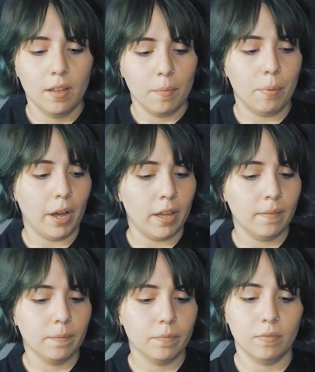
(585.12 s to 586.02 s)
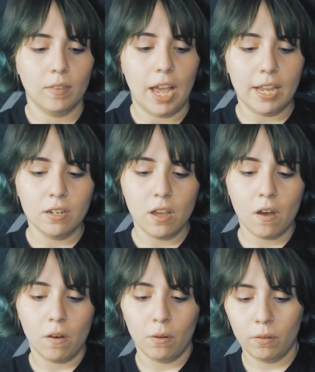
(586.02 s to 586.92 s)
But I
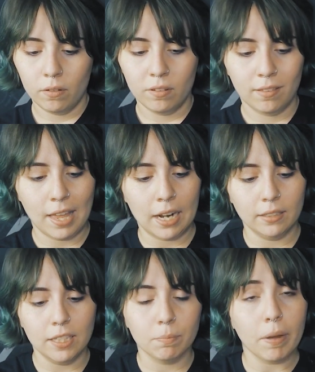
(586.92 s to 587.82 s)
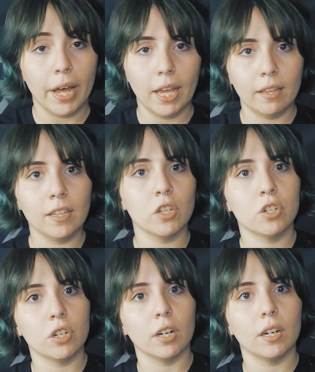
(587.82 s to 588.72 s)
know that at least buying this
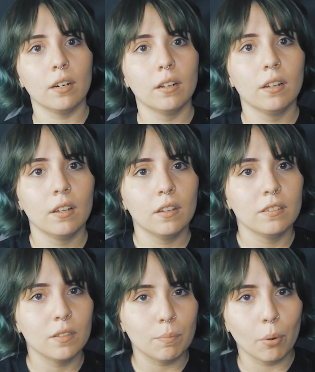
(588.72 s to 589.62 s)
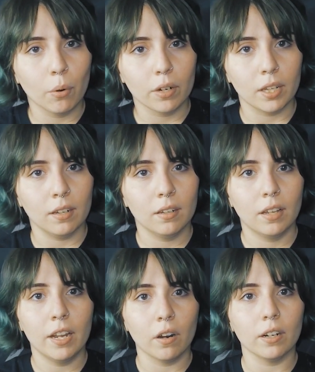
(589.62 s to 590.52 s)
shirt supported
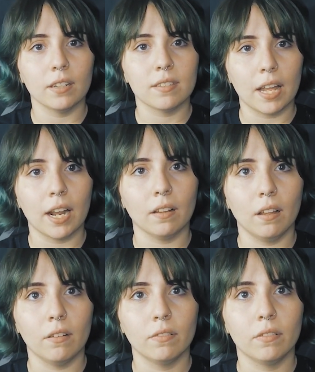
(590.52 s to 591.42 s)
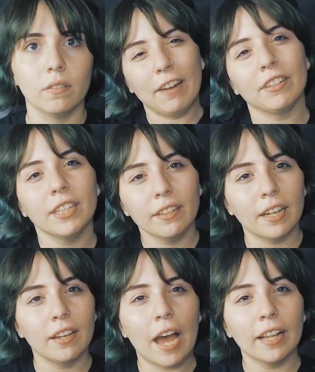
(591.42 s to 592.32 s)
an artist that I love.
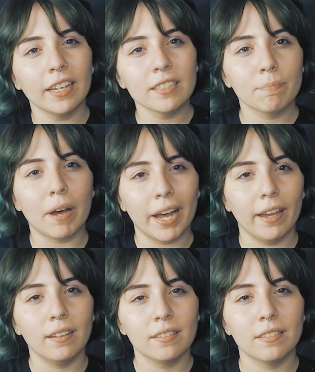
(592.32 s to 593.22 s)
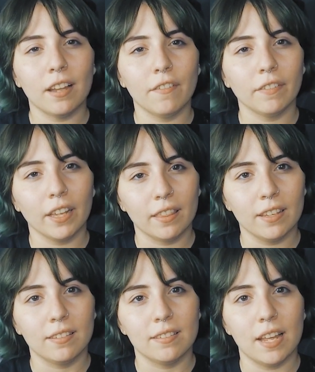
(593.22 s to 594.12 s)
I like to buy stuff like
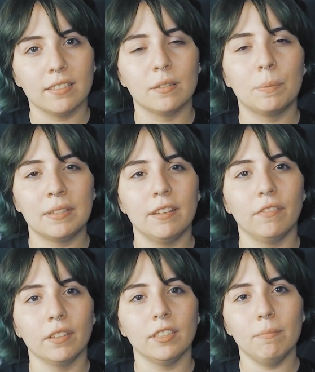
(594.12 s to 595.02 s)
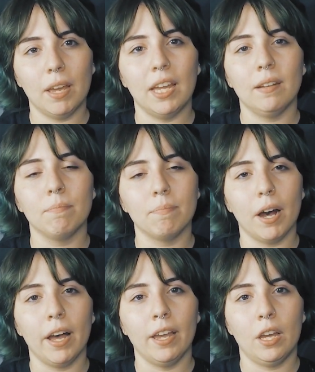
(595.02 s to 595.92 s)
this that's specifically made
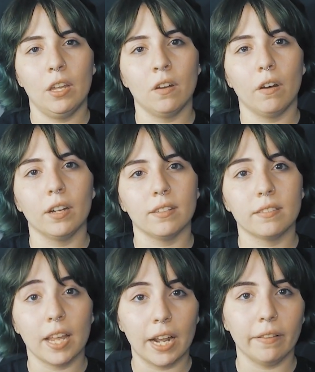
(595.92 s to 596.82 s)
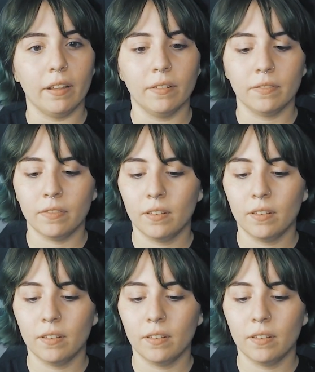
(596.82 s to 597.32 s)
by an artist that I love.